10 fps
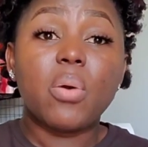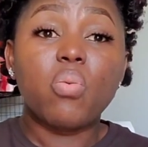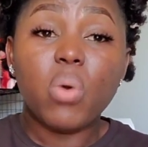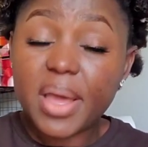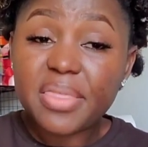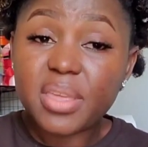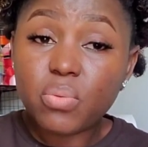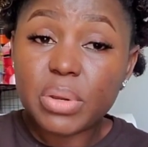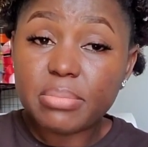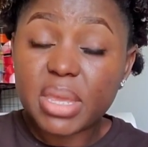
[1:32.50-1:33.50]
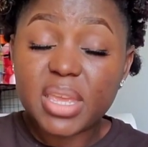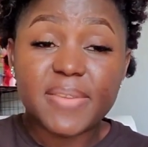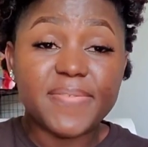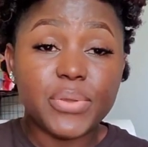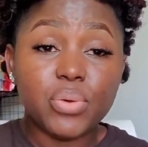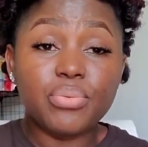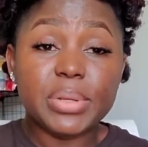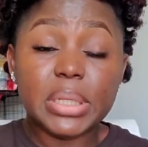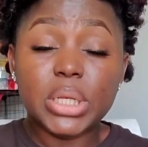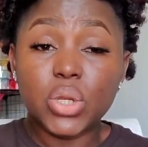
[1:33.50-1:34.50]
one thing with me, if you
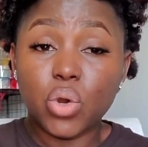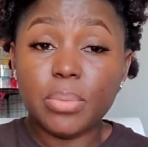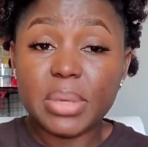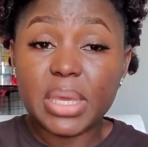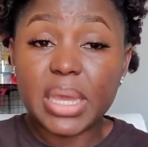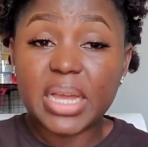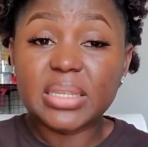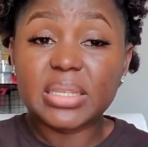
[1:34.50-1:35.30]
really know me